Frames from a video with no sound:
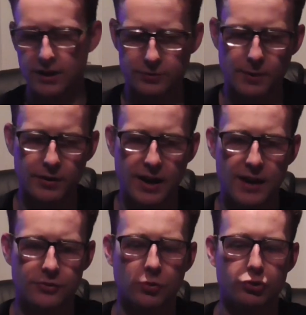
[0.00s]
Some other
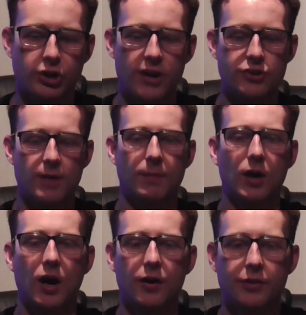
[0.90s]
guys. So J.J.
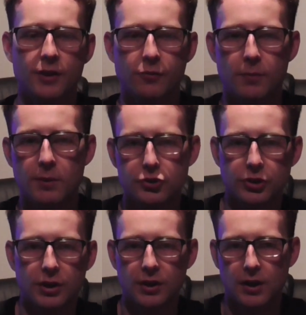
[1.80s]
McCarthy from
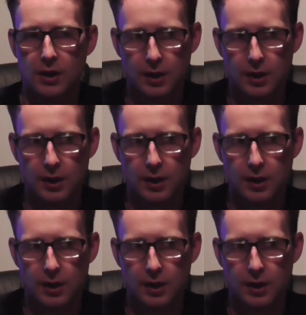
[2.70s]
Michigan.